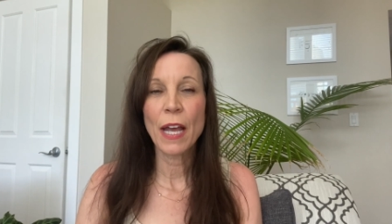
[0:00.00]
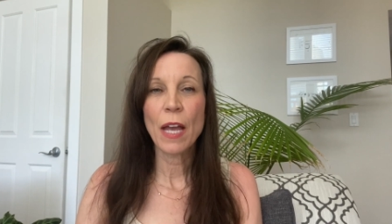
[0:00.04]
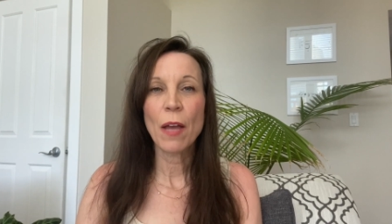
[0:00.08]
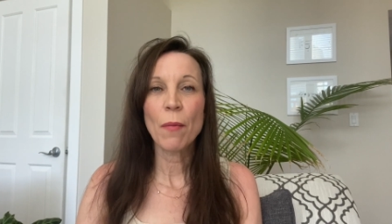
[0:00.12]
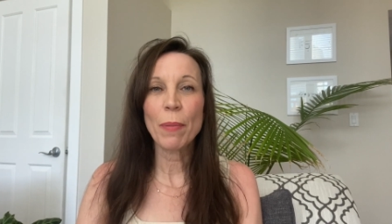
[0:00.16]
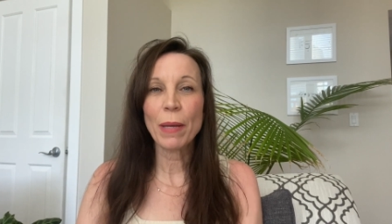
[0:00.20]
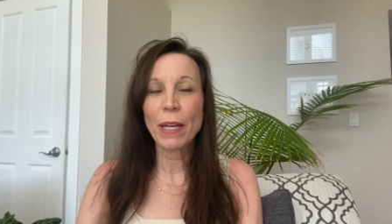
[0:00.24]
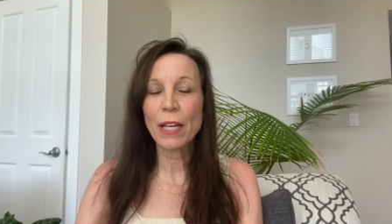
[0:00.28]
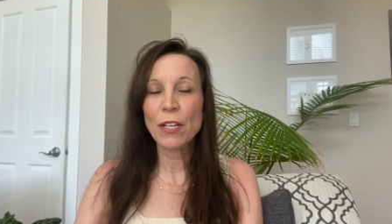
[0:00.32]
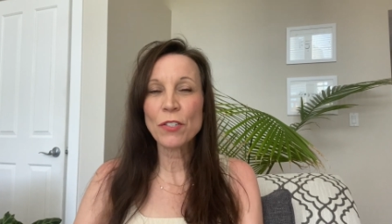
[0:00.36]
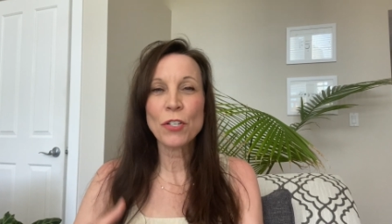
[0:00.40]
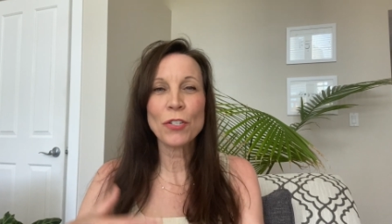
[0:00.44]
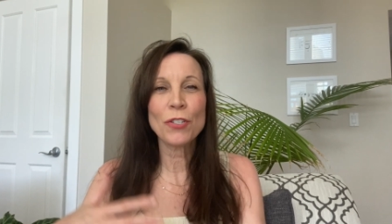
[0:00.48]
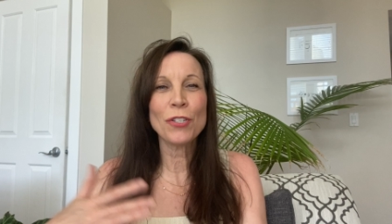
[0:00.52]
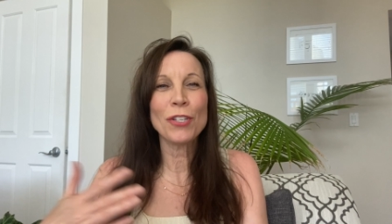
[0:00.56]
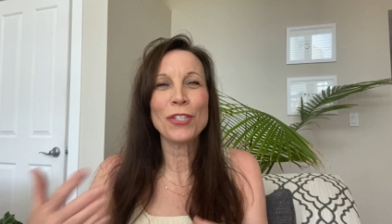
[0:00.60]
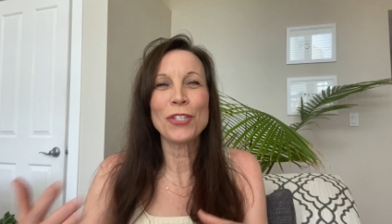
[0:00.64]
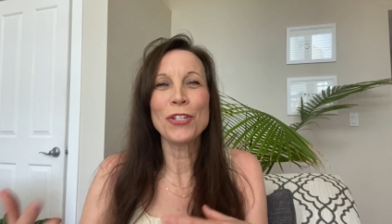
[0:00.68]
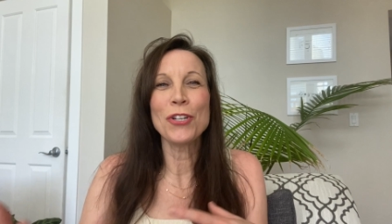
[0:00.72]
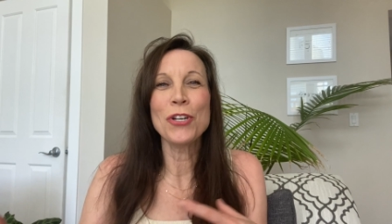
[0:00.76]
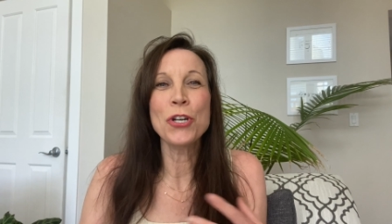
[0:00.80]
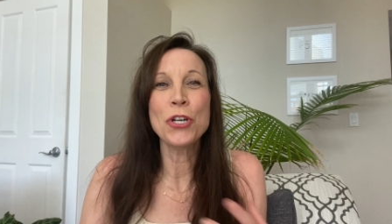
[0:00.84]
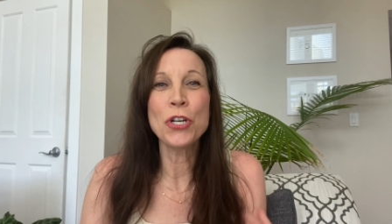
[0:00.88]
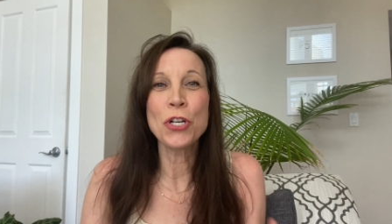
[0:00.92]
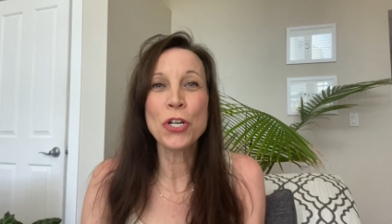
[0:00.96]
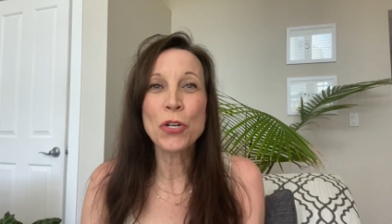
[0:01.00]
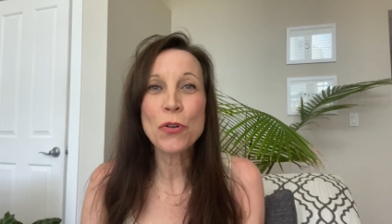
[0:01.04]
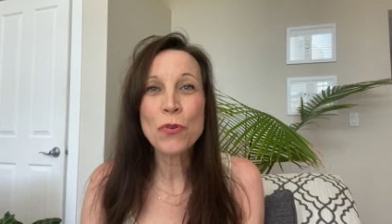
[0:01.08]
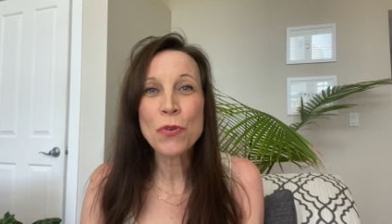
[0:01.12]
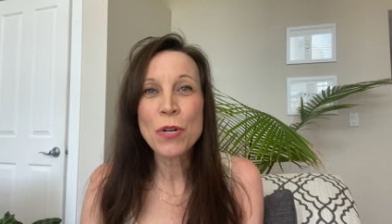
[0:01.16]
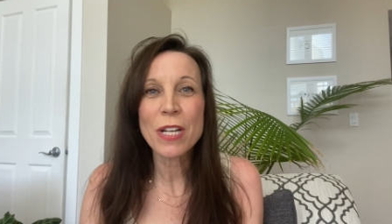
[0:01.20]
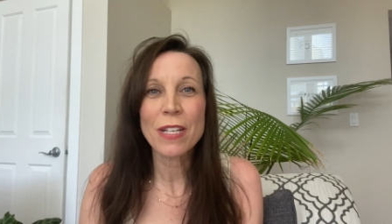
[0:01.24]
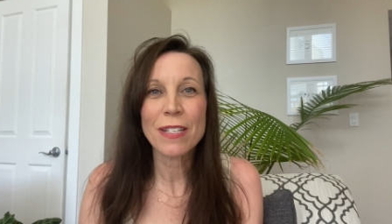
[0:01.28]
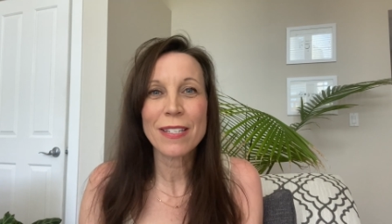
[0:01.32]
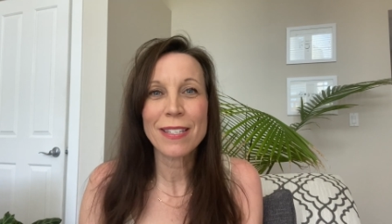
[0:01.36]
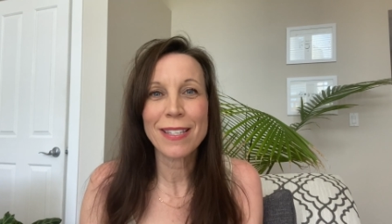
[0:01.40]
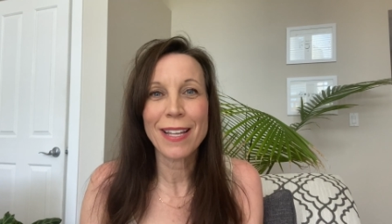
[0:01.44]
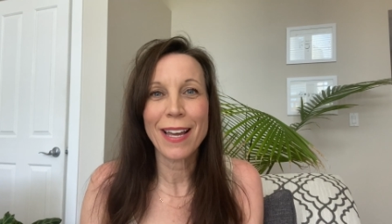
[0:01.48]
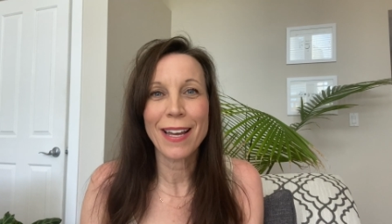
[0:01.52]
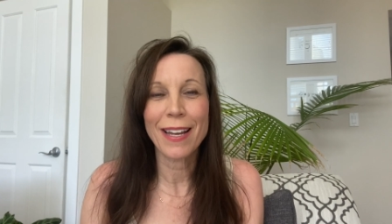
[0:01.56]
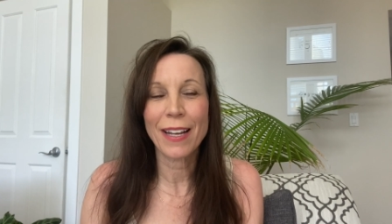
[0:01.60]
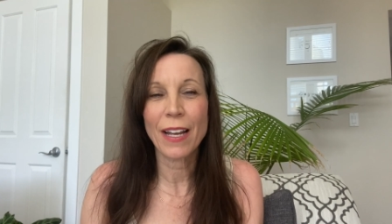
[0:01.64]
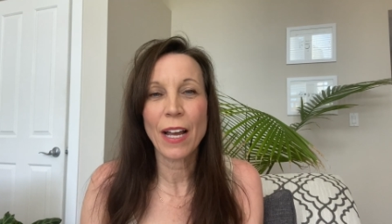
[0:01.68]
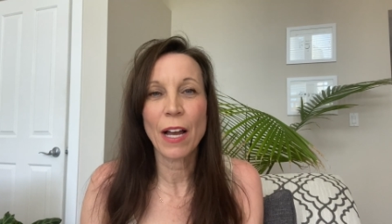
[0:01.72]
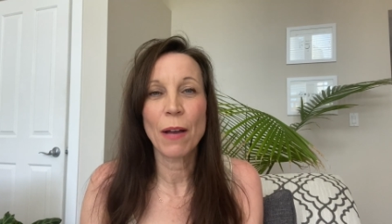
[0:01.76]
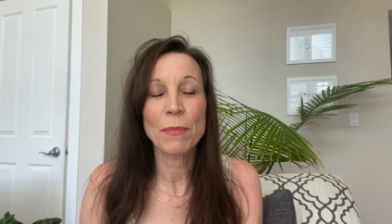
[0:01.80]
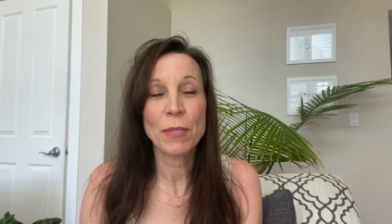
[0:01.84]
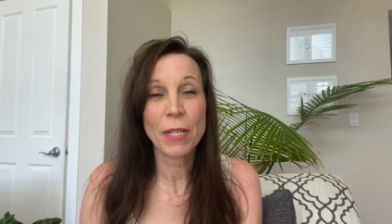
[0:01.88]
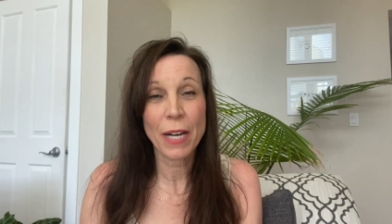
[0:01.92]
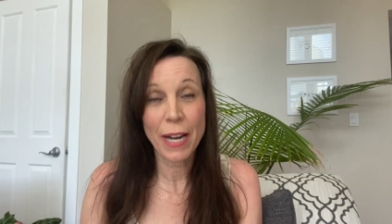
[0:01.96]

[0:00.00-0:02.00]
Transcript: because there's this newness that comes.